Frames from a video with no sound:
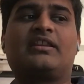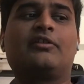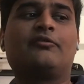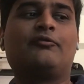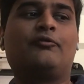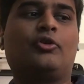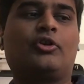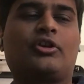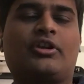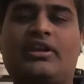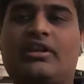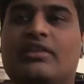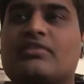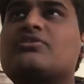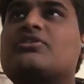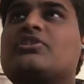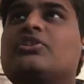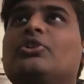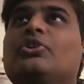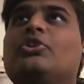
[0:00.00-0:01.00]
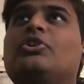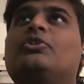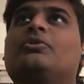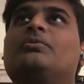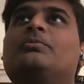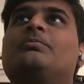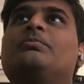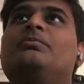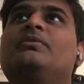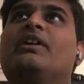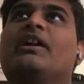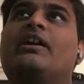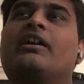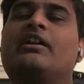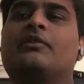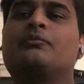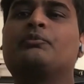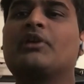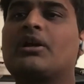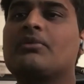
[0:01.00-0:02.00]
I think for an NGO,
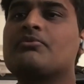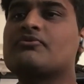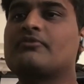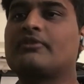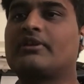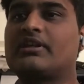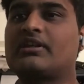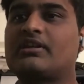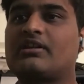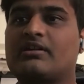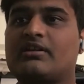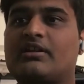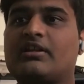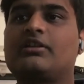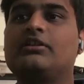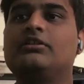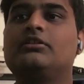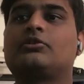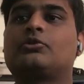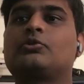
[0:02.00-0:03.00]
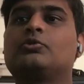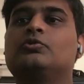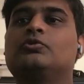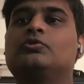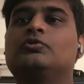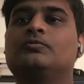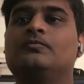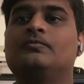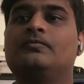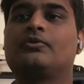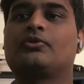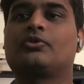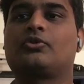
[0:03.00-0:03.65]
it becomes very critical to,